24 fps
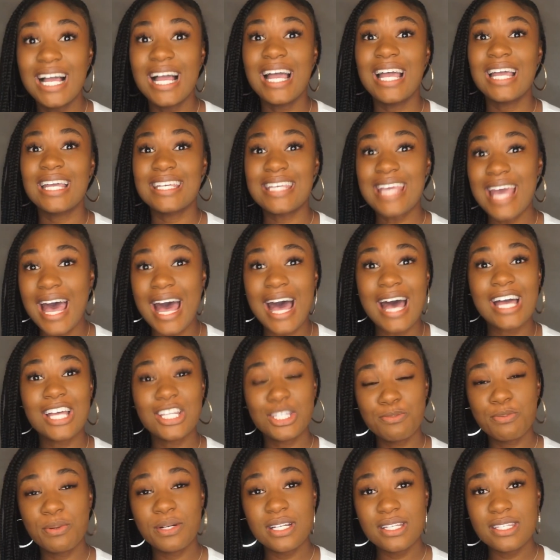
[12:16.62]
yeah,
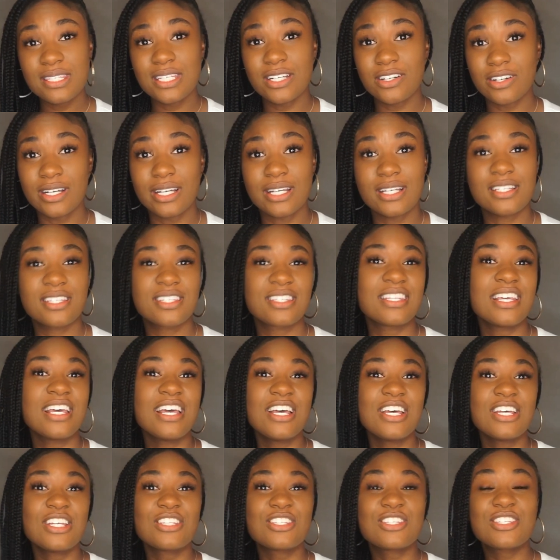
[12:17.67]
it's pretty serious.
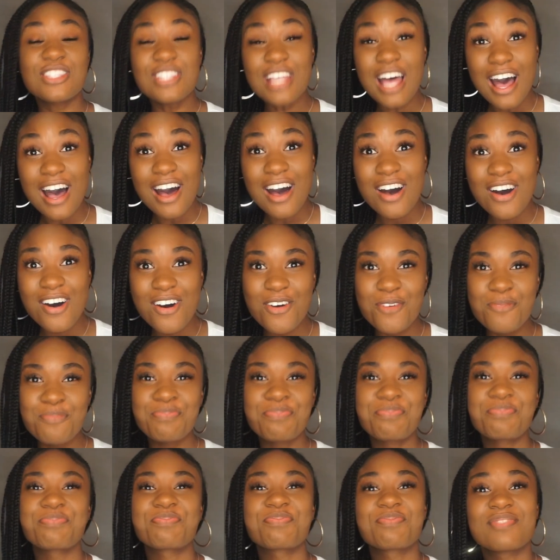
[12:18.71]
So
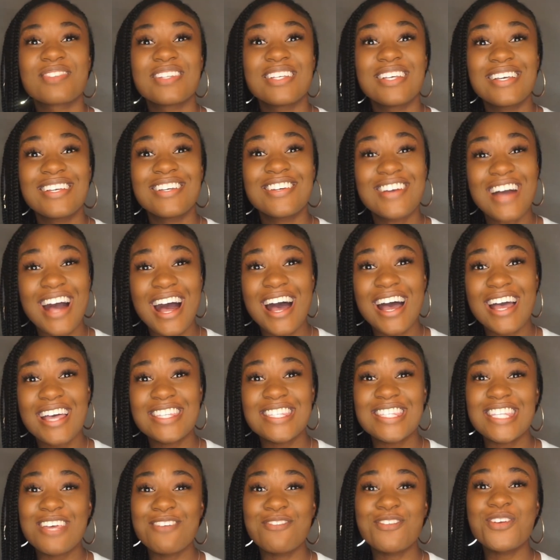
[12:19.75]
you guys,
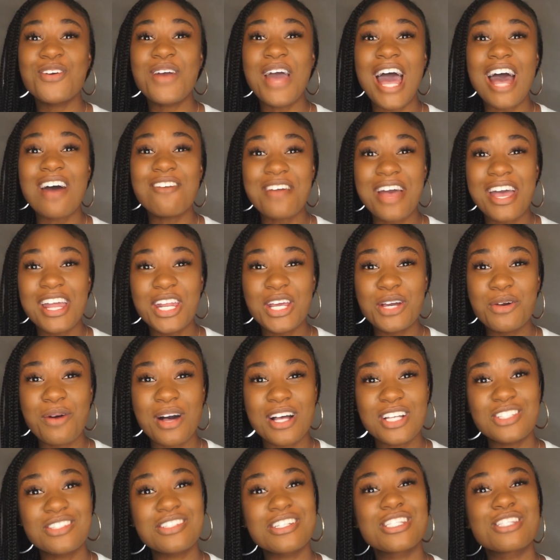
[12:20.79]
if you have any
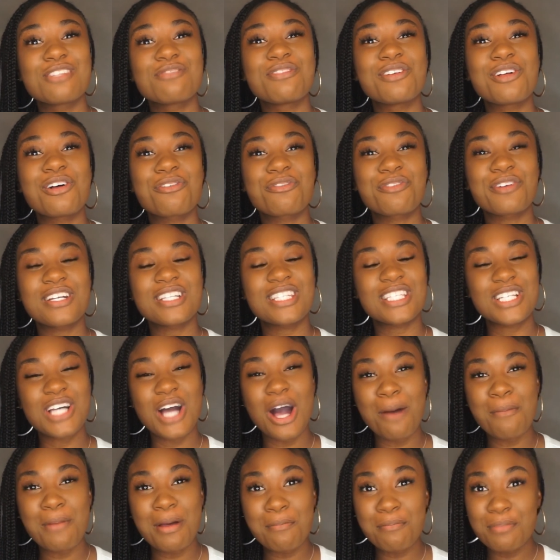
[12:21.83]
questions, feel free to
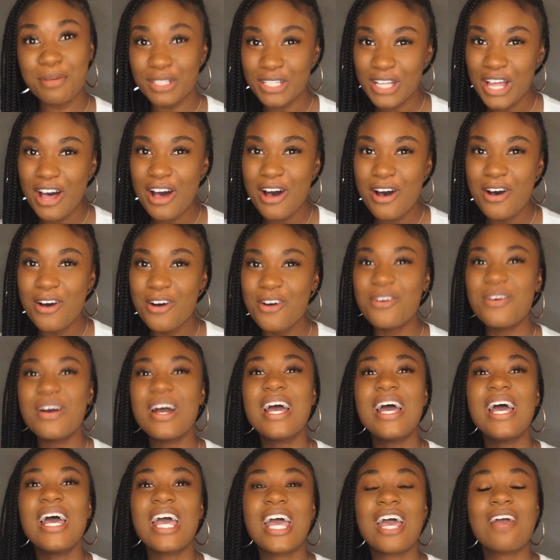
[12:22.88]
comment below.
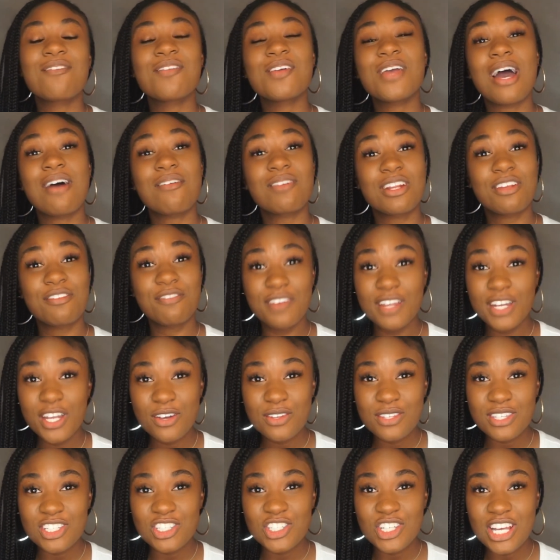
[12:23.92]
If you have any video
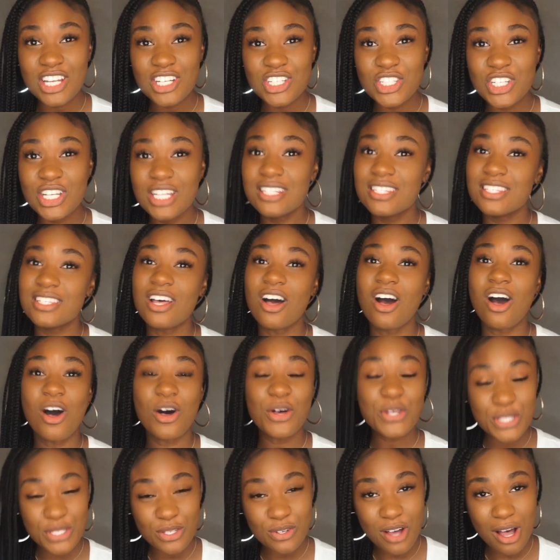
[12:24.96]
suggestions,
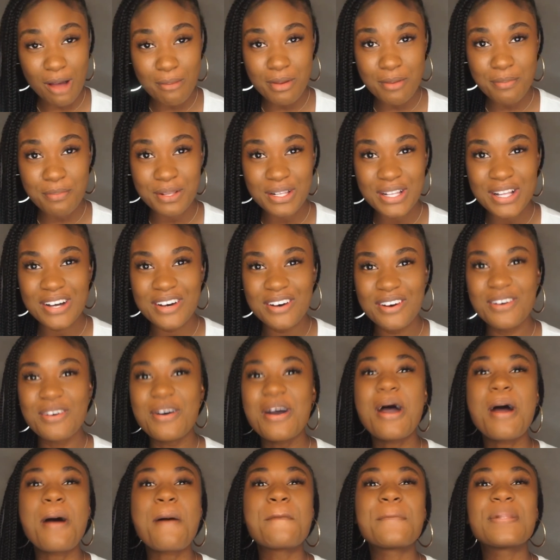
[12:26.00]
also comment below.
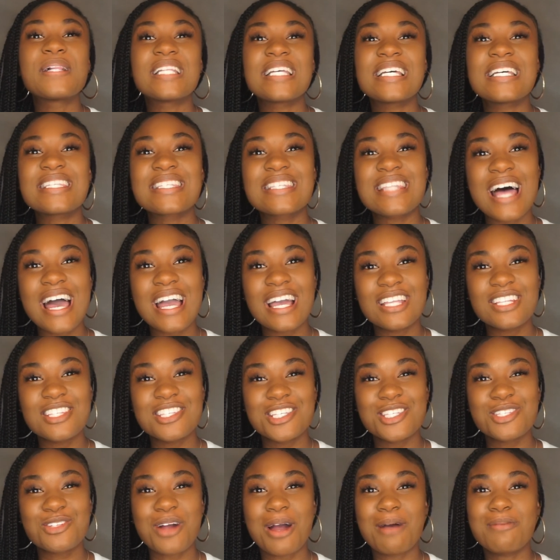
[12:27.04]
Please like and
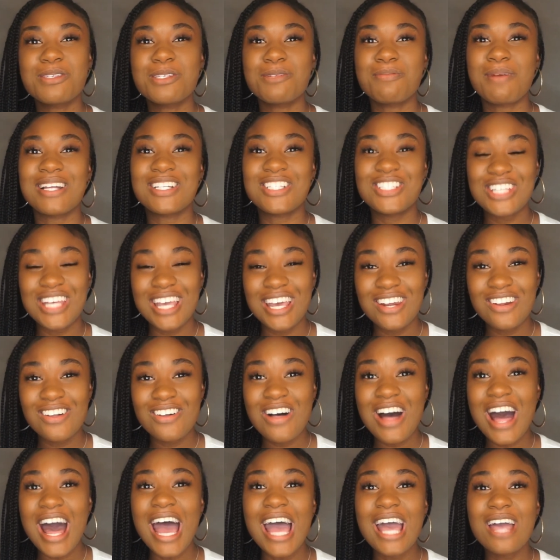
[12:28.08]
subscribe to my
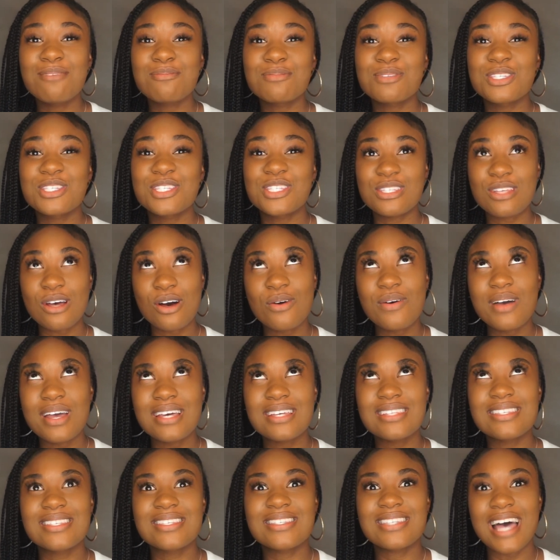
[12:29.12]
channel. I am so
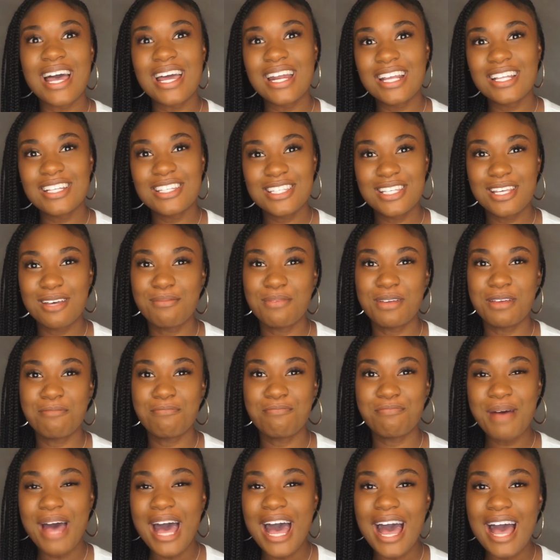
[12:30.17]
excited to be
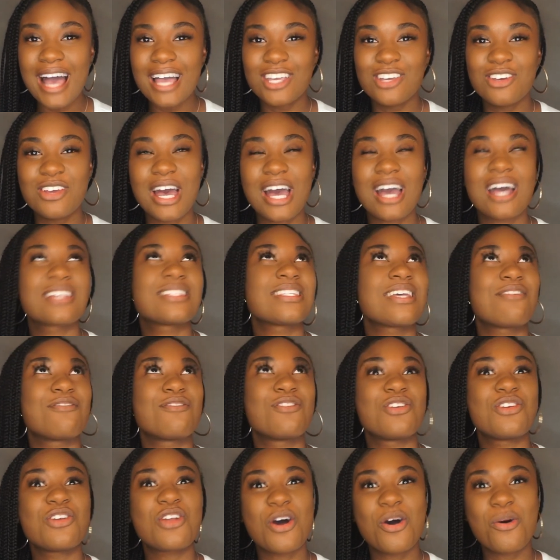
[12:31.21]
back. You guys have
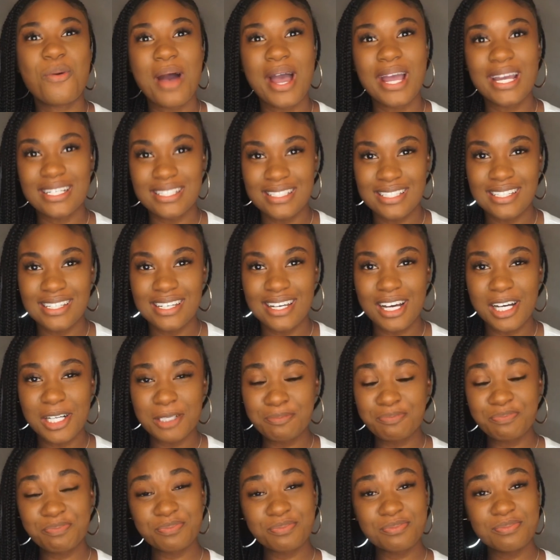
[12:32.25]
no
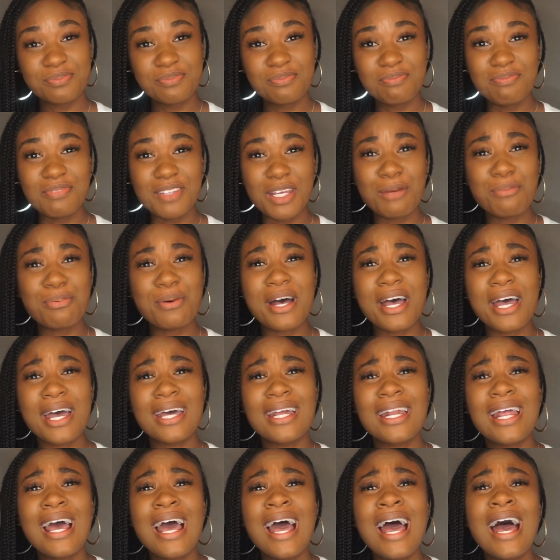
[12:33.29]
idea.
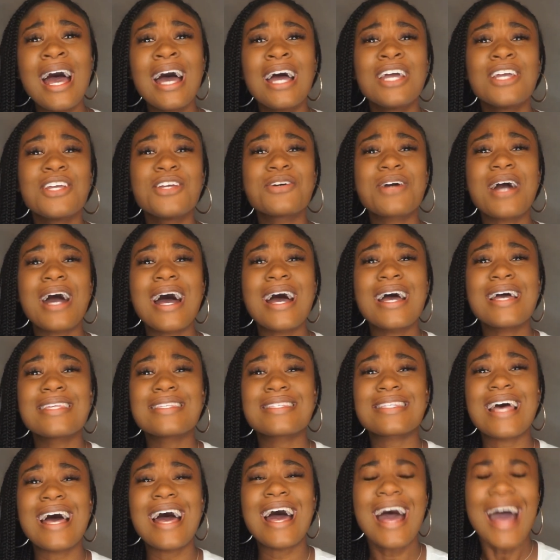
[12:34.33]
But you guys,
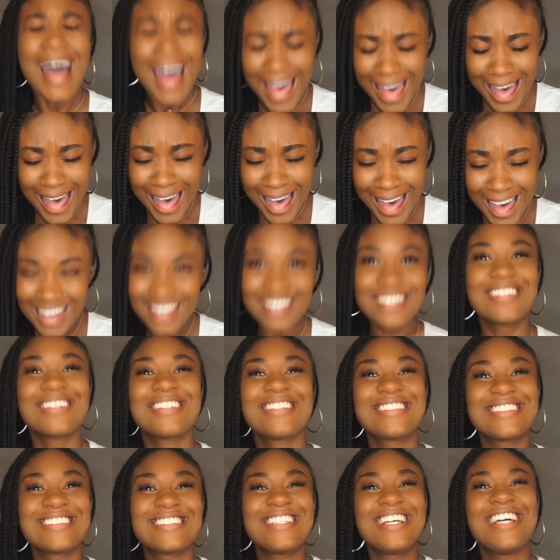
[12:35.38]

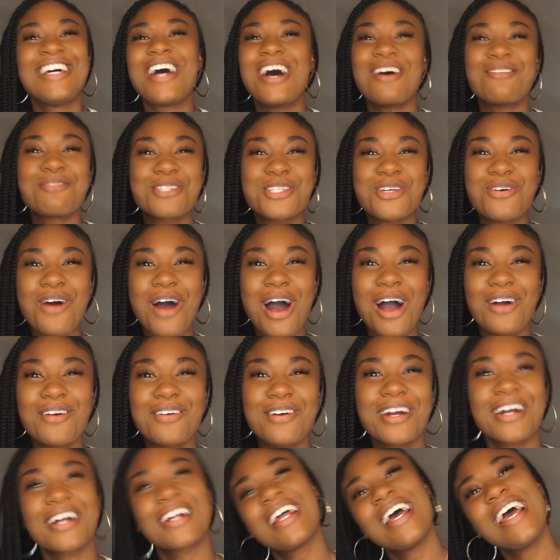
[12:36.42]
I'm so
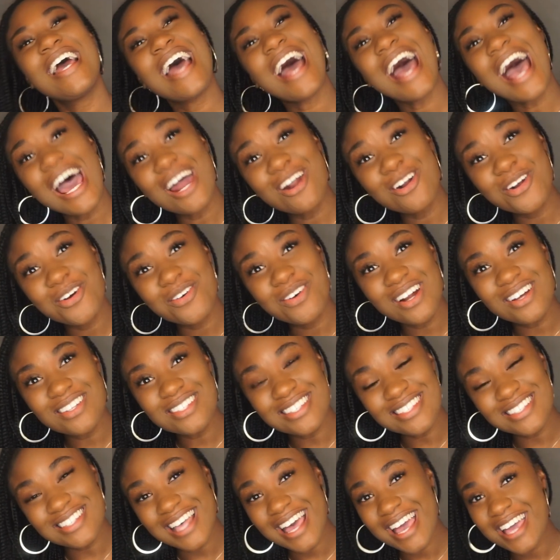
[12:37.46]
awkward. I don't know what else
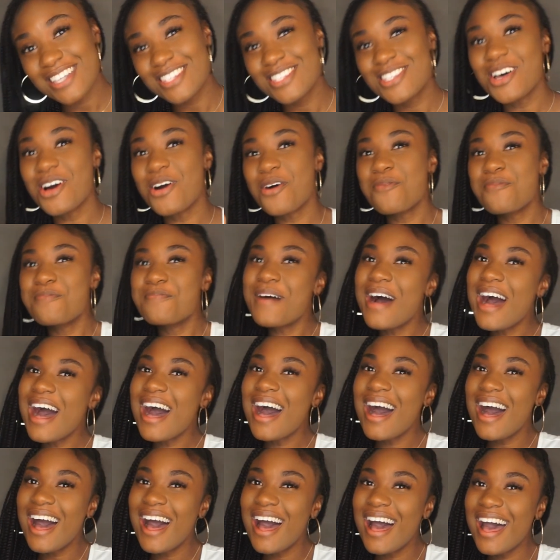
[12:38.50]
to say, so
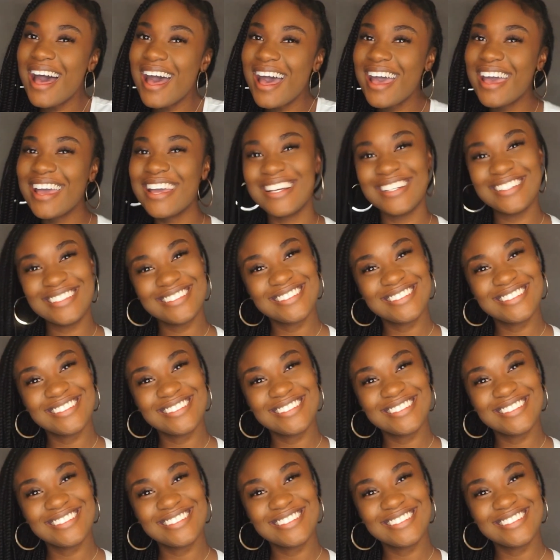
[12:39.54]
bye.